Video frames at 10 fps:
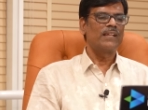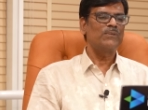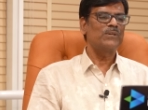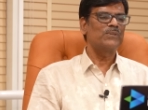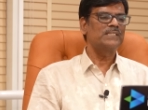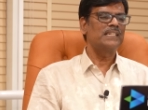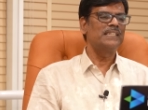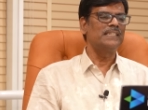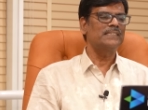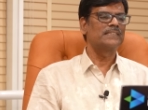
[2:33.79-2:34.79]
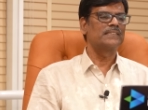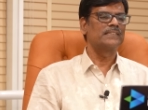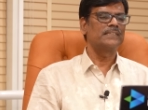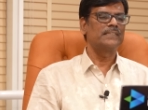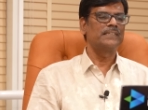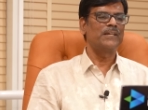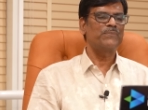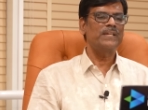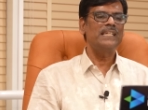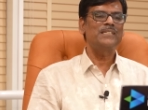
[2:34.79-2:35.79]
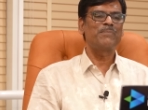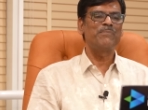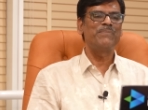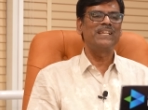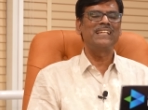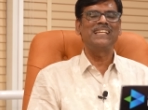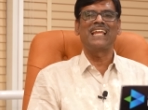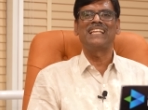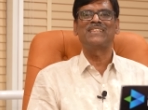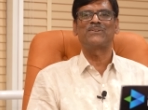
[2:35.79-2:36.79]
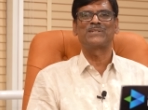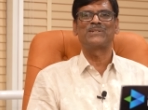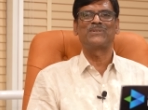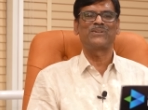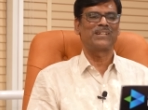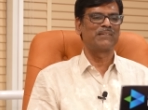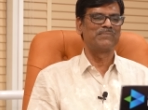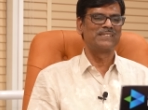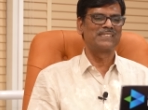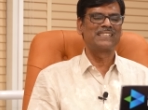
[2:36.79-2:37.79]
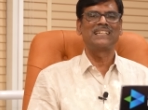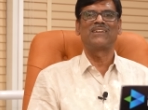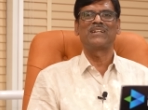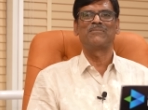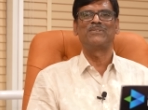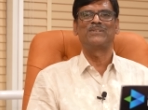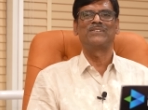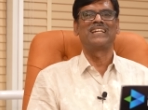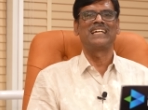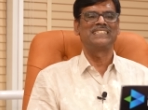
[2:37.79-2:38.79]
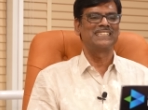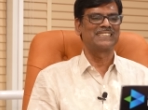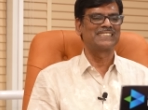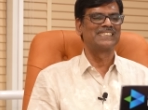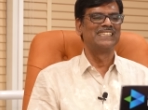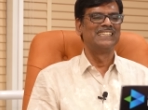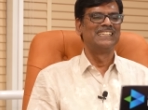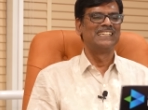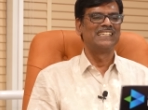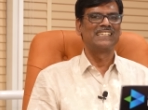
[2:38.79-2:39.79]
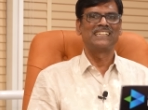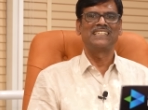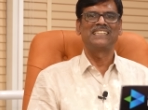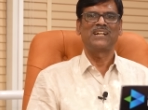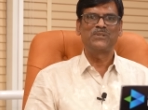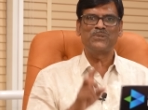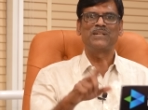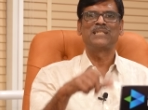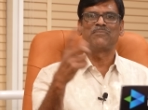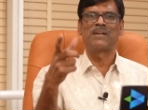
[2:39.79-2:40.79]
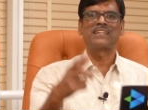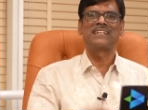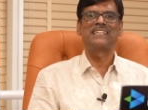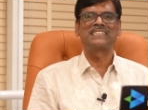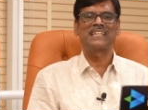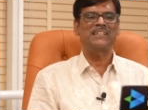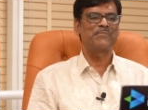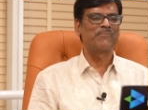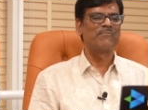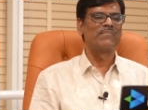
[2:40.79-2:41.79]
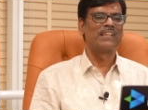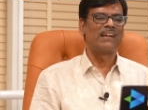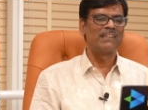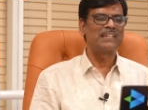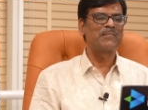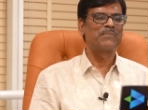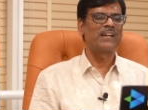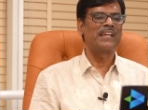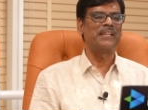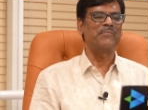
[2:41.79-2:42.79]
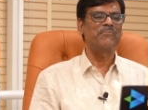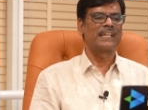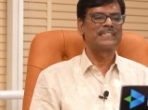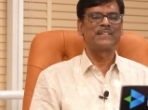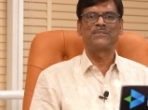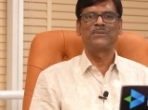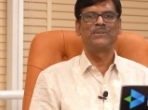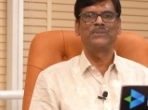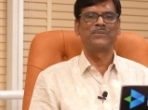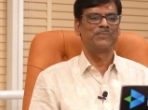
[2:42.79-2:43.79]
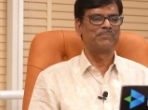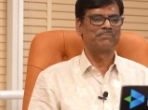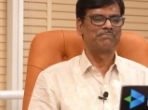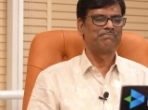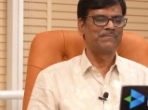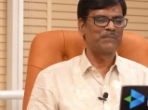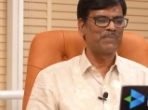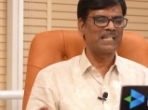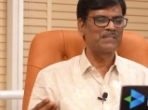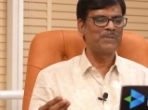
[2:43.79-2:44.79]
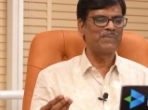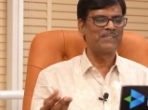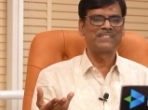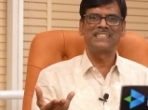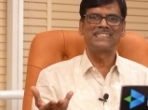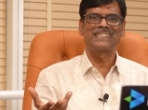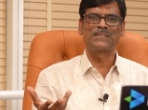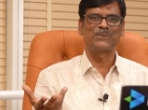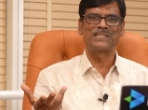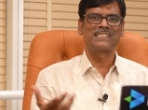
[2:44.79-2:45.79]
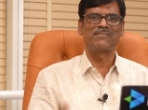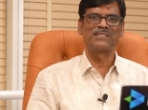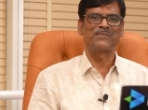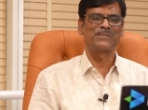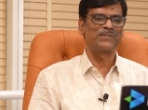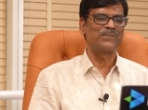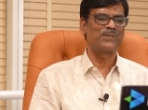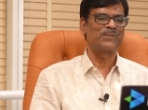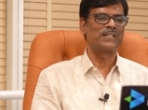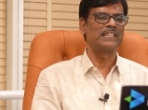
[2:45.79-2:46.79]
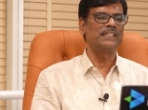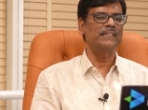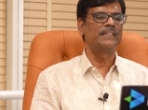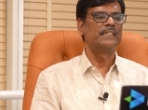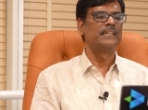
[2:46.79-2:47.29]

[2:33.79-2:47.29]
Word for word: Now the question is, FII is pumping in 9,000 crore, I'm still not able to digest that too when the market is at all-time high. As I told you, the maximum I have seen 6,000, 7,000 crore only.